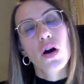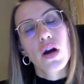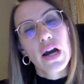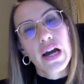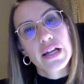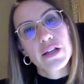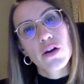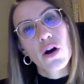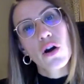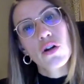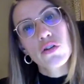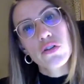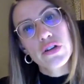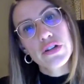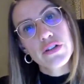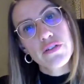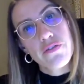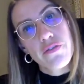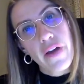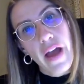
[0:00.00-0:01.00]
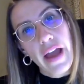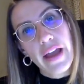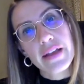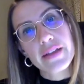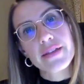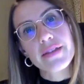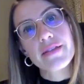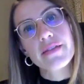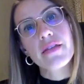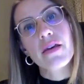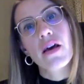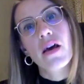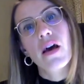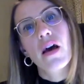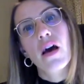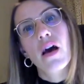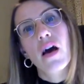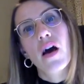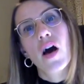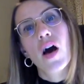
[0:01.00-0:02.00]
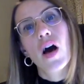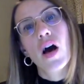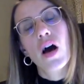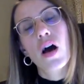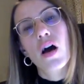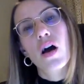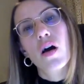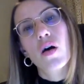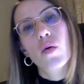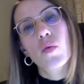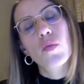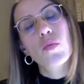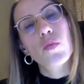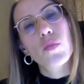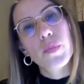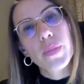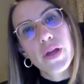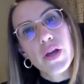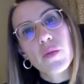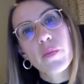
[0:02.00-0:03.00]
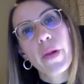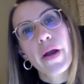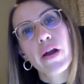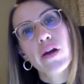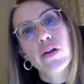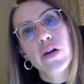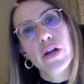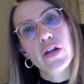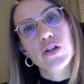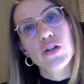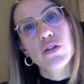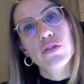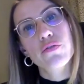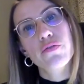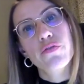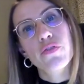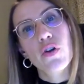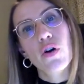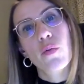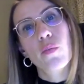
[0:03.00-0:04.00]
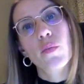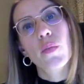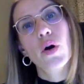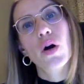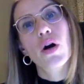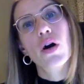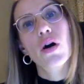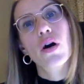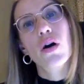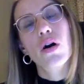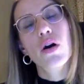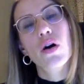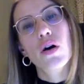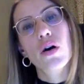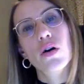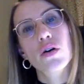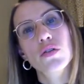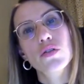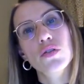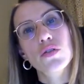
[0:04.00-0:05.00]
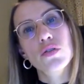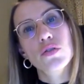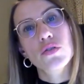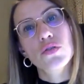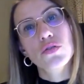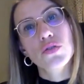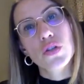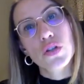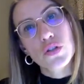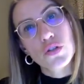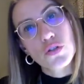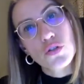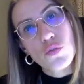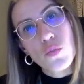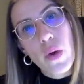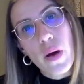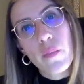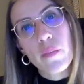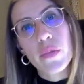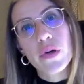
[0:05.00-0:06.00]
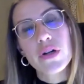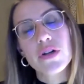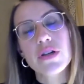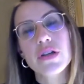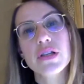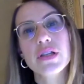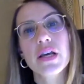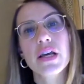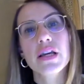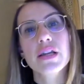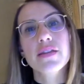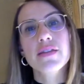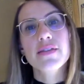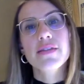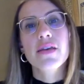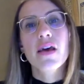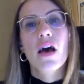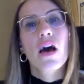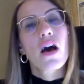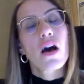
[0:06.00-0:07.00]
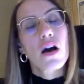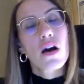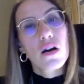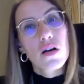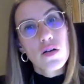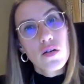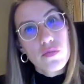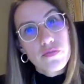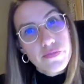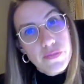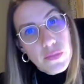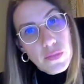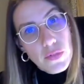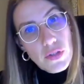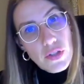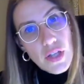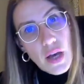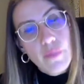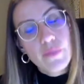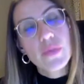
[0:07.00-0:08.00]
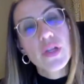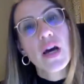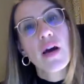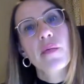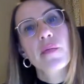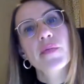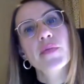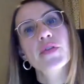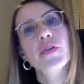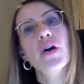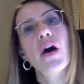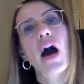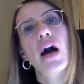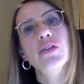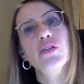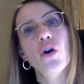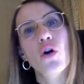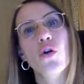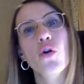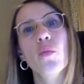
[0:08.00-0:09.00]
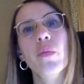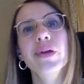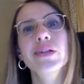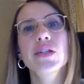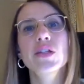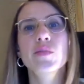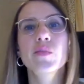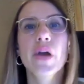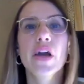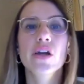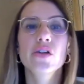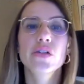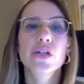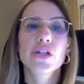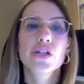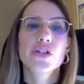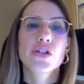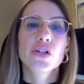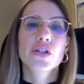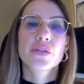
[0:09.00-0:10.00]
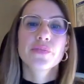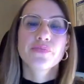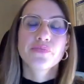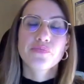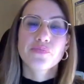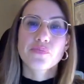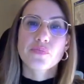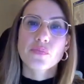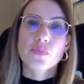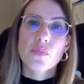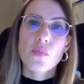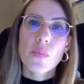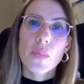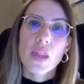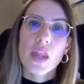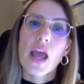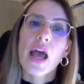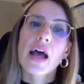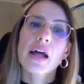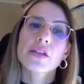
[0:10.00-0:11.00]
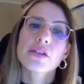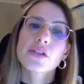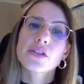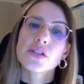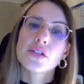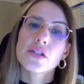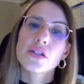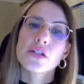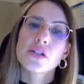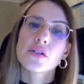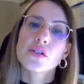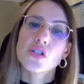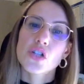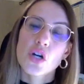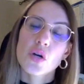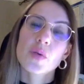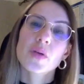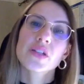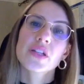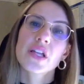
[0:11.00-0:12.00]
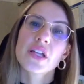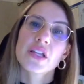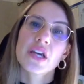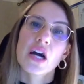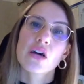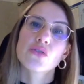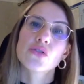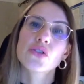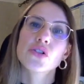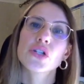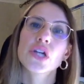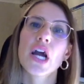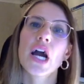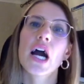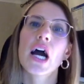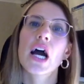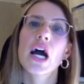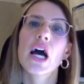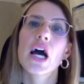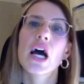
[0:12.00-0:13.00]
had already faced big migration from the new member states, sometimes undocumented migration, and Germany and Austria,